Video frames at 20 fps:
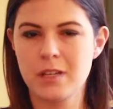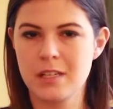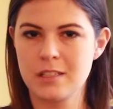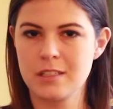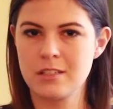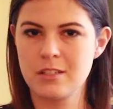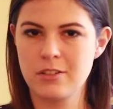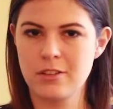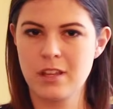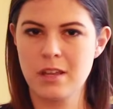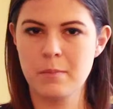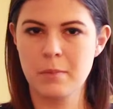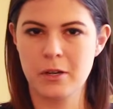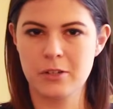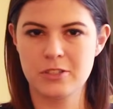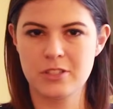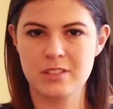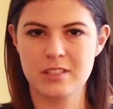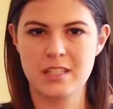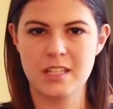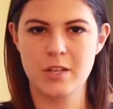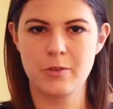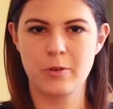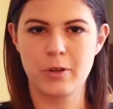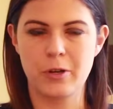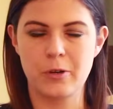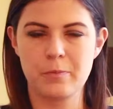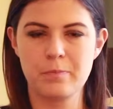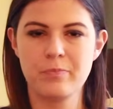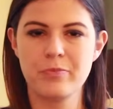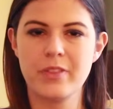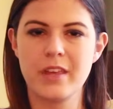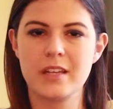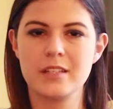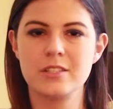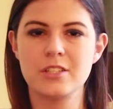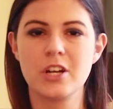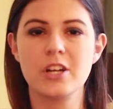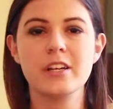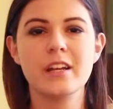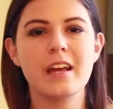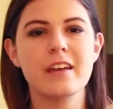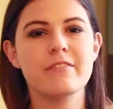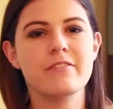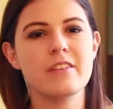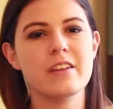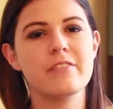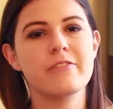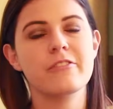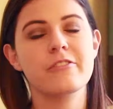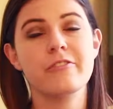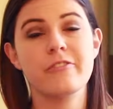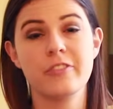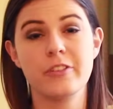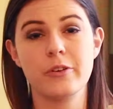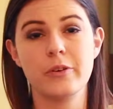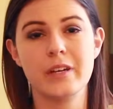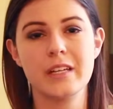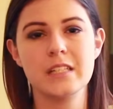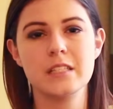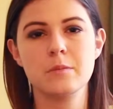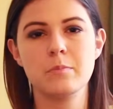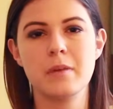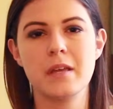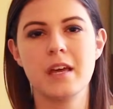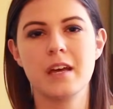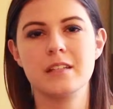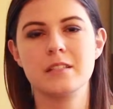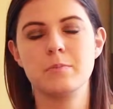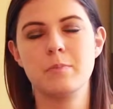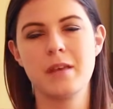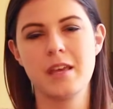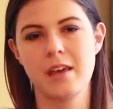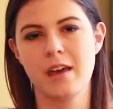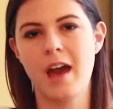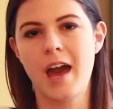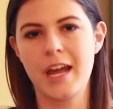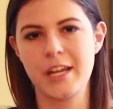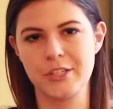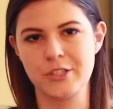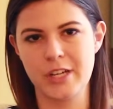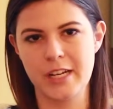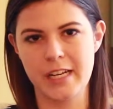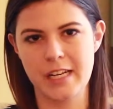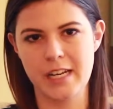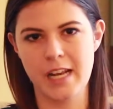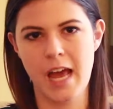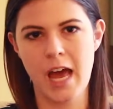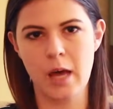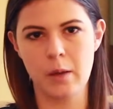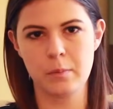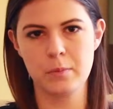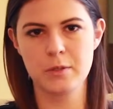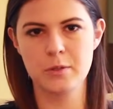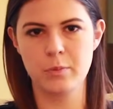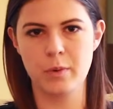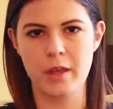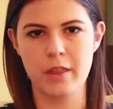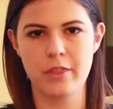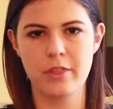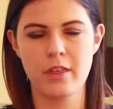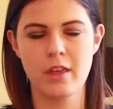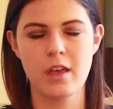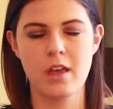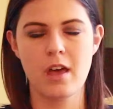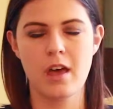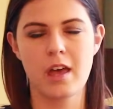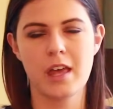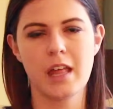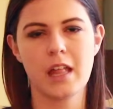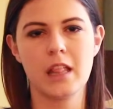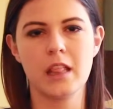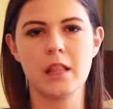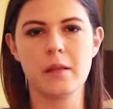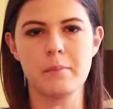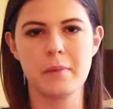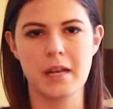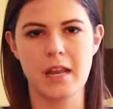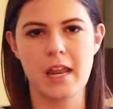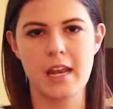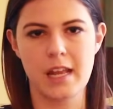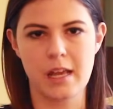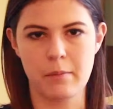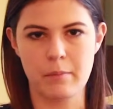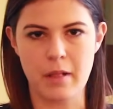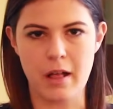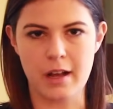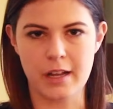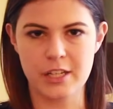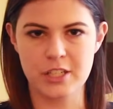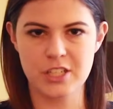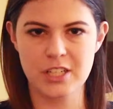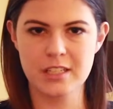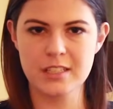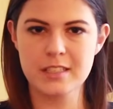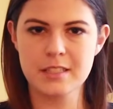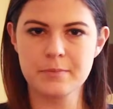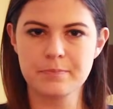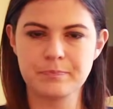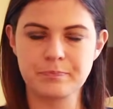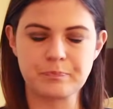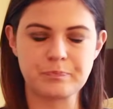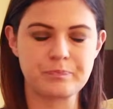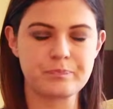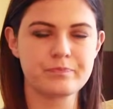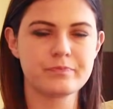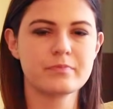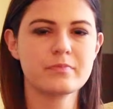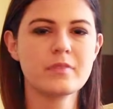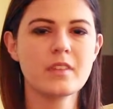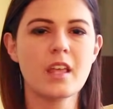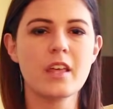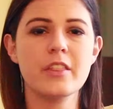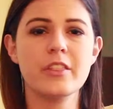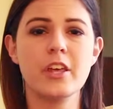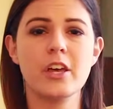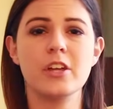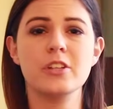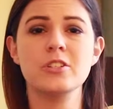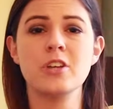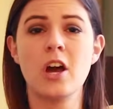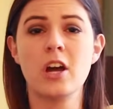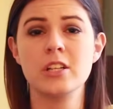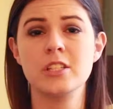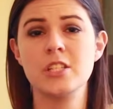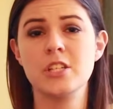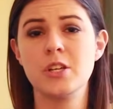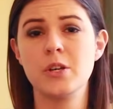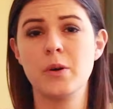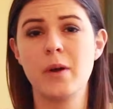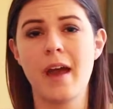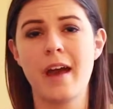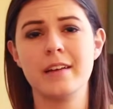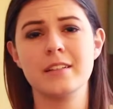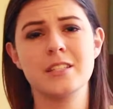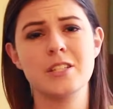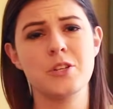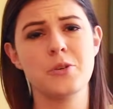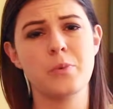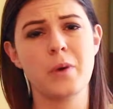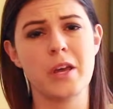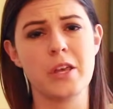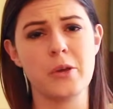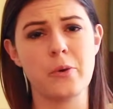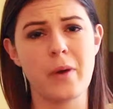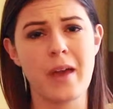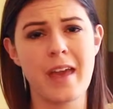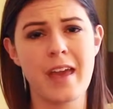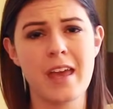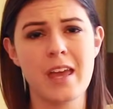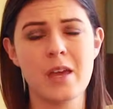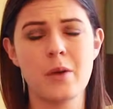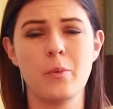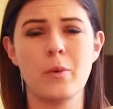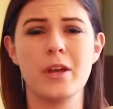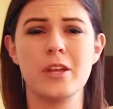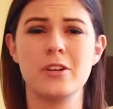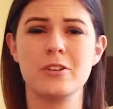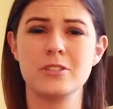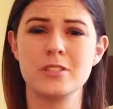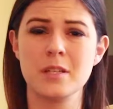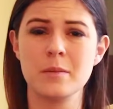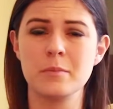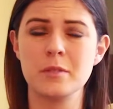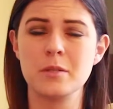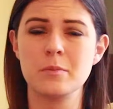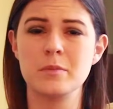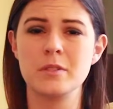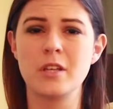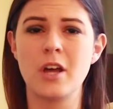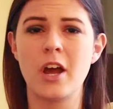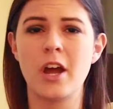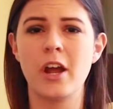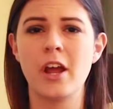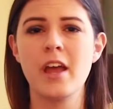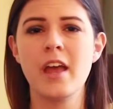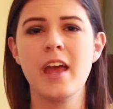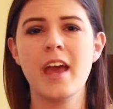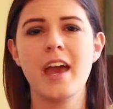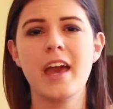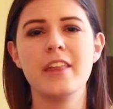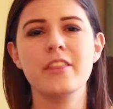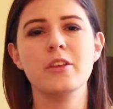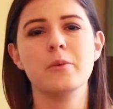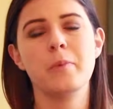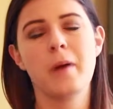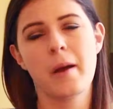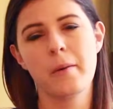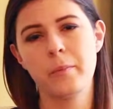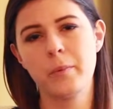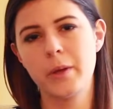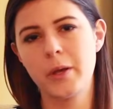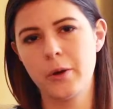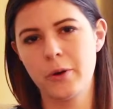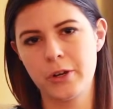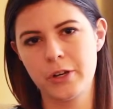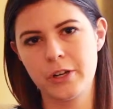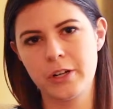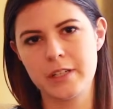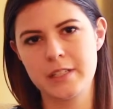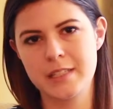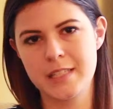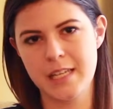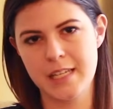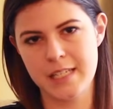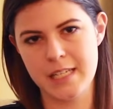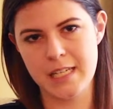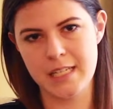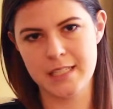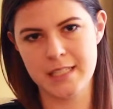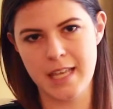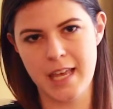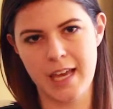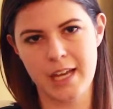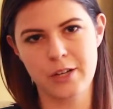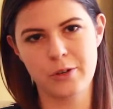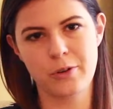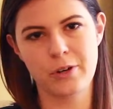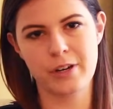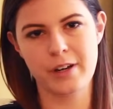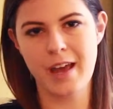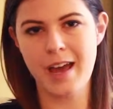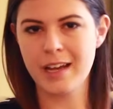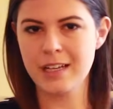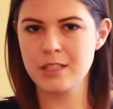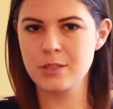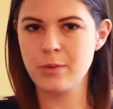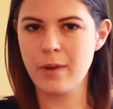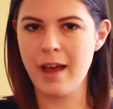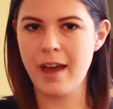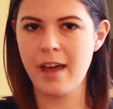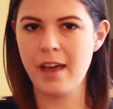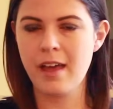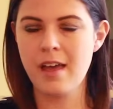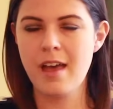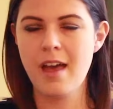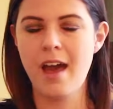into the emergency room, they start an IV for fluids because being hydrated helps with eliminating blockages. They'll talk to you, ask you what you ate, what your symptoms are, and they'll probably order a CT scan or an X-ray.